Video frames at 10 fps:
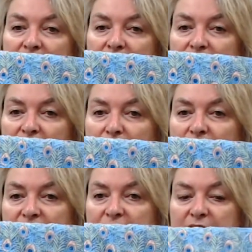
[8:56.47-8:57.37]

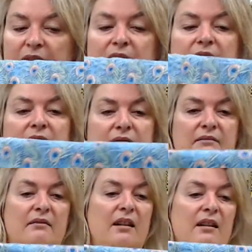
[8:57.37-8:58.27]
turquoisey
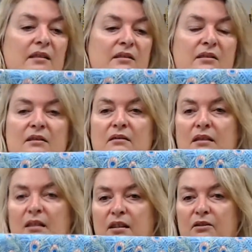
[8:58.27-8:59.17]
and
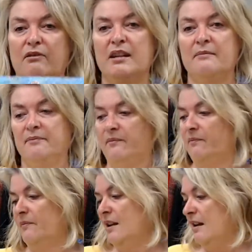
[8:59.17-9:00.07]
green,
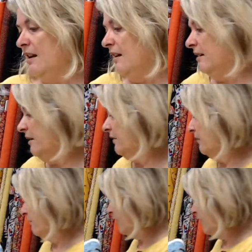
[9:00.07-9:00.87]
lovely and fresh for